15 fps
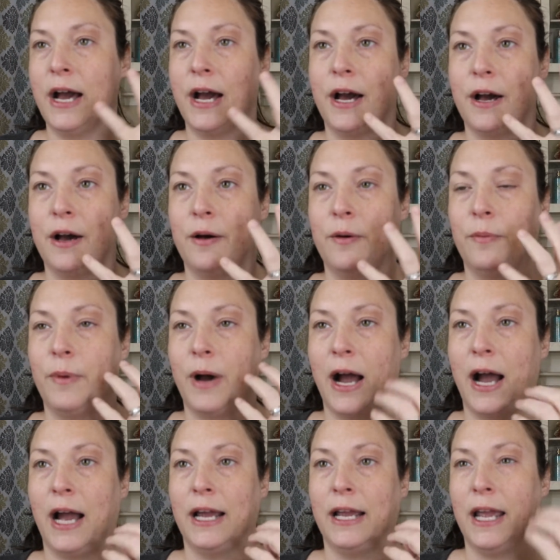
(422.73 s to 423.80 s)
And
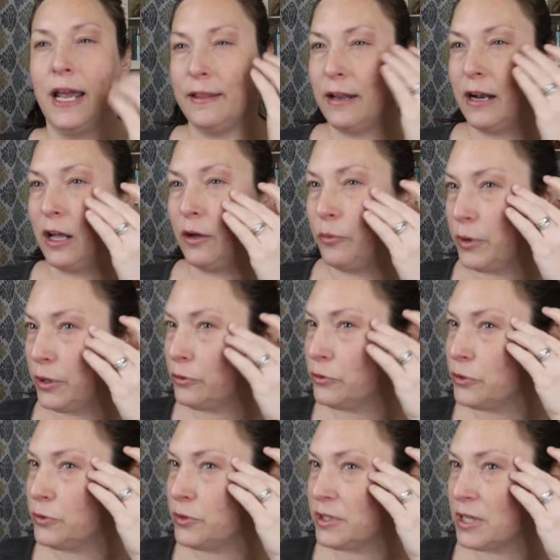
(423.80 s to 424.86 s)
then I will
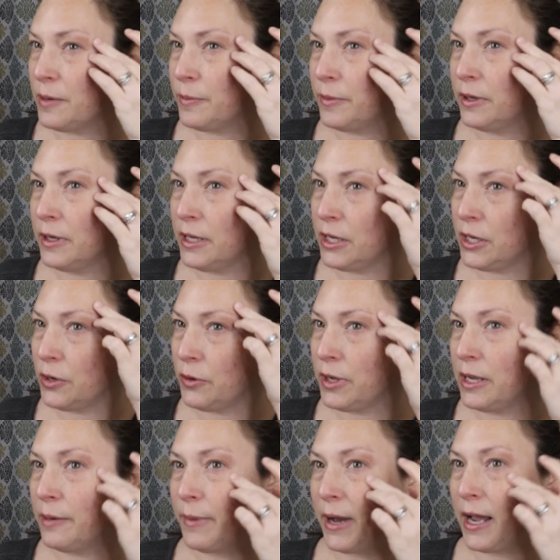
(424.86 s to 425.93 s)
do some, you know,
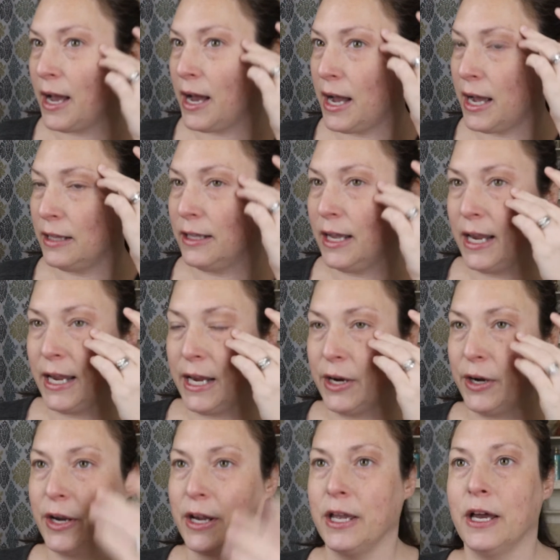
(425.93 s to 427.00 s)
in my highlight
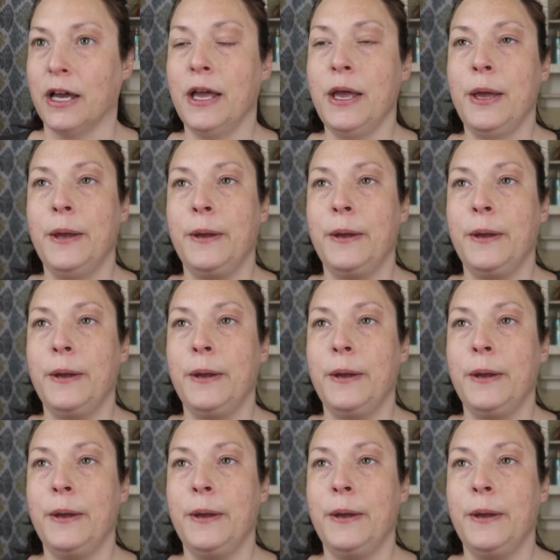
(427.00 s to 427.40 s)
area,